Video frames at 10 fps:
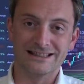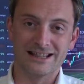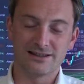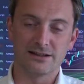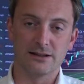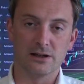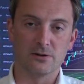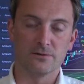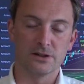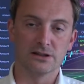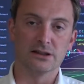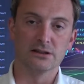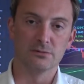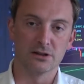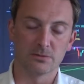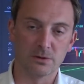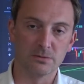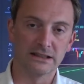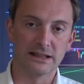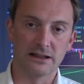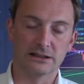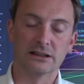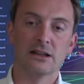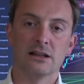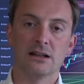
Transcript: yesterday on fears that Elon Musk might be selling